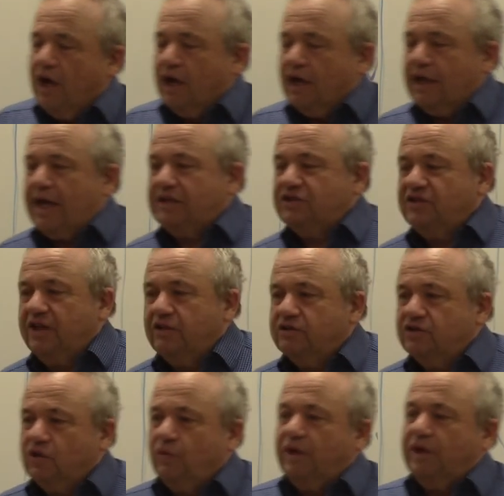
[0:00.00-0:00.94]
Glass-Steagall
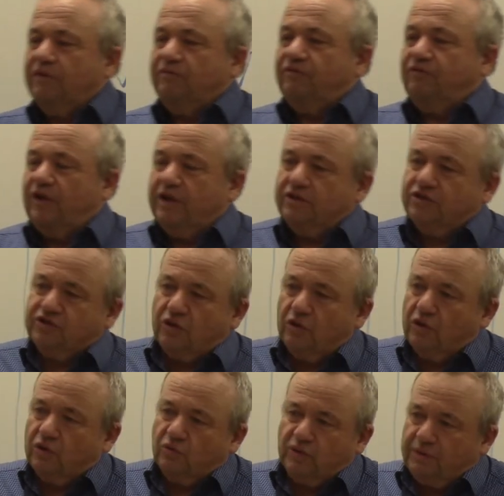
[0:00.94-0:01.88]
so we can fund
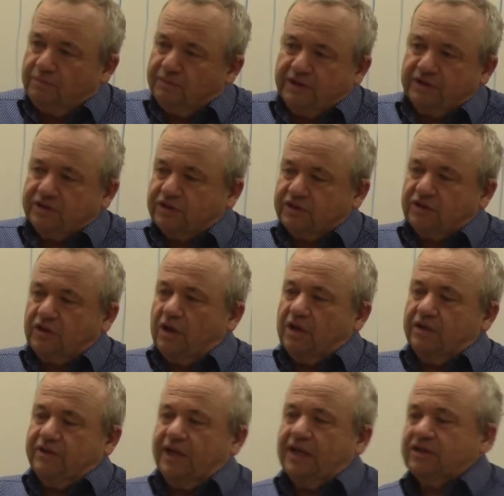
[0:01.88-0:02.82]
solar windmills and
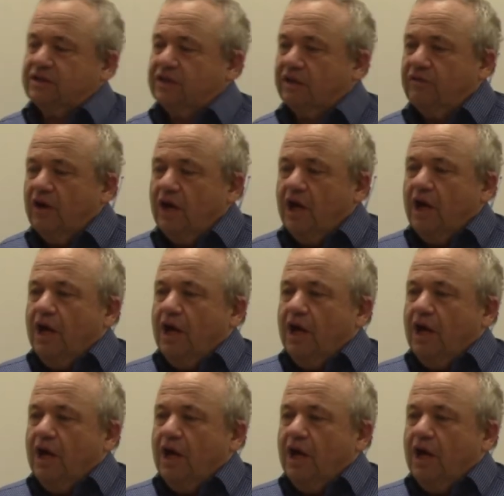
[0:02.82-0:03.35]
all of that stuff.